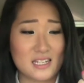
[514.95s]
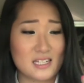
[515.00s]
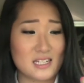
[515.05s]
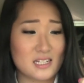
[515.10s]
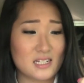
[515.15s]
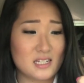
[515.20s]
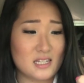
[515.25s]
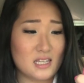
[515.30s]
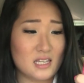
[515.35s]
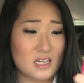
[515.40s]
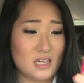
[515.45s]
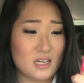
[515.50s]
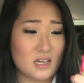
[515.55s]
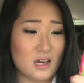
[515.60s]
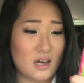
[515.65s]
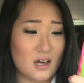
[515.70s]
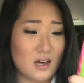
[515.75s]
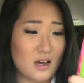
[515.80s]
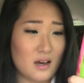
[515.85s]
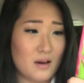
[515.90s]
This is
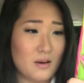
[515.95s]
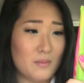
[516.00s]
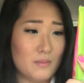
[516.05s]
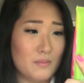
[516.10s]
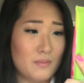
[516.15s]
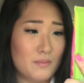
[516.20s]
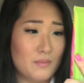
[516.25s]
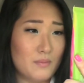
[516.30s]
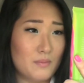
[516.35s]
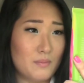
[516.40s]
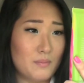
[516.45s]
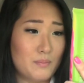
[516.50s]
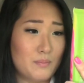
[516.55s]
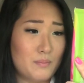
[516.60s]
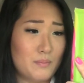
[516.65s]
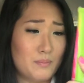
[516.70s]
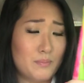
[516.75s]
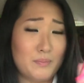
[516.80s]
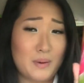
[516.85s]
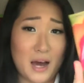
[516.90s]
the um,
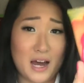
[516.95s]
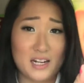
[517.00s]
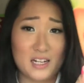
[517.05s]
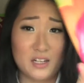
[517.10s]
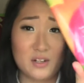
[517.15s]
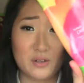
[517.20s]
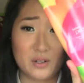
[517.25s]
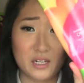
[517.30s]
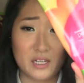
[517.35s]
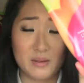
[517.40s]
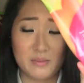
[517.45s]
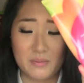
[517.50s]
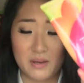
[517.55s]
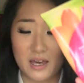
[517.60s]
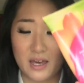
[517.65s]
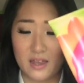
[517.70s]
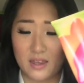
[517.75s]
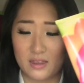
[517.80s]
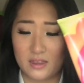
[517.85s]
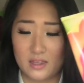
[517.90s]
body cream
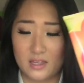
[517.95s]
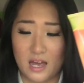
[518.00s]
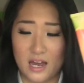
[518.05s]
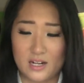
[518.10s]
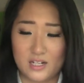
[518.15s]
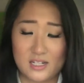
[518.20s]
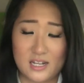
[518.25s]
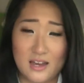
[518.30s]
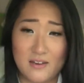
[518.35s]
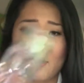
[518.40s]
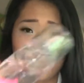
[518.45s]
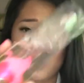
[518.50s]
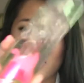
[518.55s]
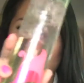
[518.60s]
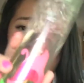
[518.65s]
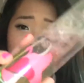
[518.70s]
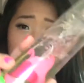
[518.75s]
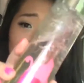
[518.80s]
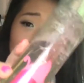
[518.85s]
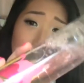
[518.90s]
and I just have
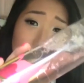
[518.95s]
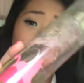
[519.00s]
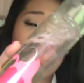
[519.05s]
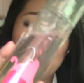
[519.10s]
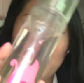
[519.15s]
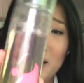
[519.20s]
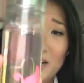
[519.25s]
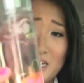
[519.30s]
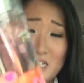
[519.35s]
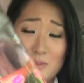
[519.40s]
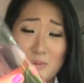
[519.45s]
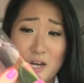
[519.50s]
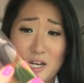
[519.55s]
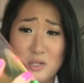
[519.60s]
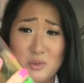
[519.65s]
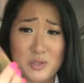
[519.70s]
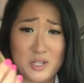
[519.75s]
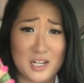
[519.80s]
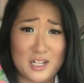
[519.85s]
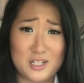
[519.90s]
the body
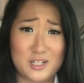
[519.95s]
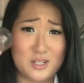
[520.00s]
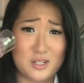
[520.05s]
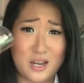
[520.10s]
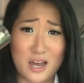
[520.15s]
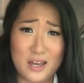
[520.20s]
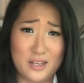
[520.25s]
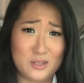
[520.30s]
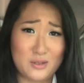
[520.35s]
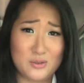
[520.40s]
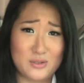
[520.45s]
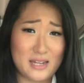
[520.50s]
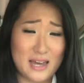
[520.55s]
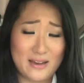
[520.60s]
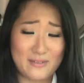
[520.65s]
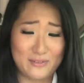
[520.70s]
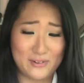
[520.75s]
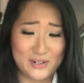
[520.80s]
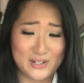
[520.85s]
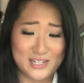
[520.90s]
splash which I, I use
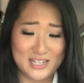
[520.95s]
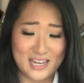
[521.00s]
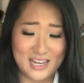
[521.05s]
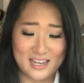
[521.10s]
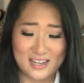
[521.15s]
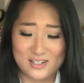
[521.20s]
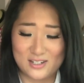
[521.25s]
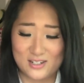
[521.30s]
every day.